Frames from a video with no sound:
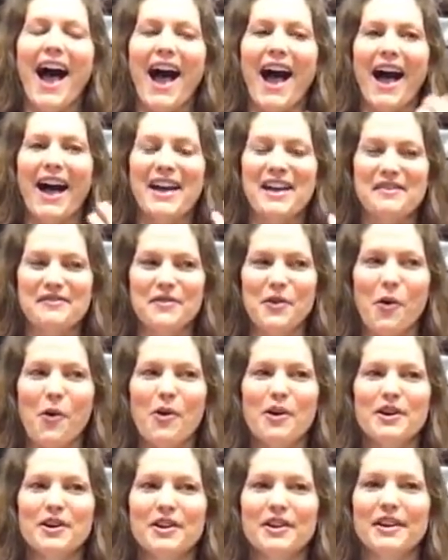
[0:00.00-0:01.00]
I have
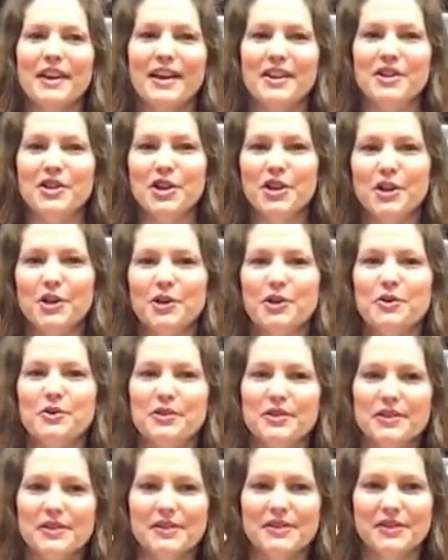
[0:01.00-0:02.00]
ordered a new
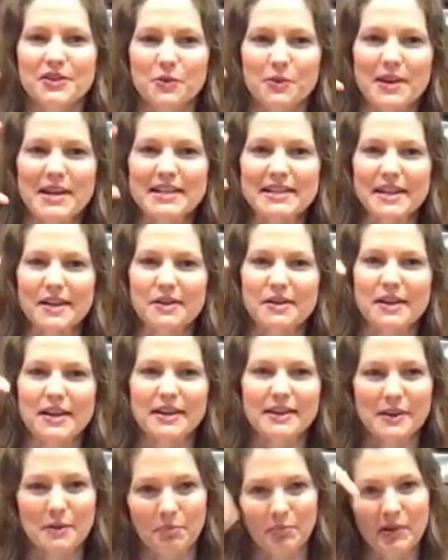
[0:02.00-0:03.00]
squeezy
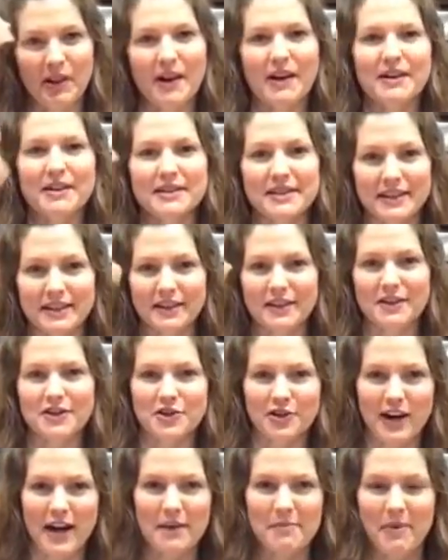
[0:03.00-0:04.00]
thing that plugs into the
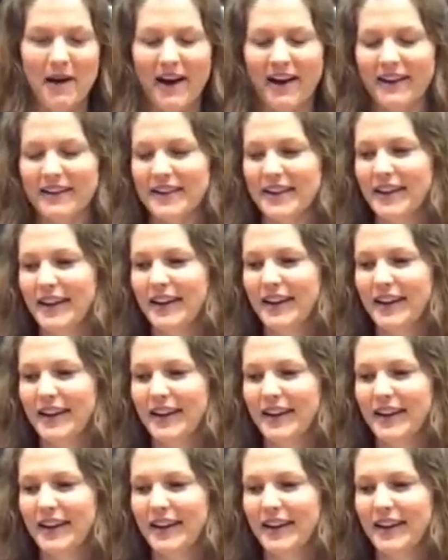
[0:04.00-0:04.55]
tripod,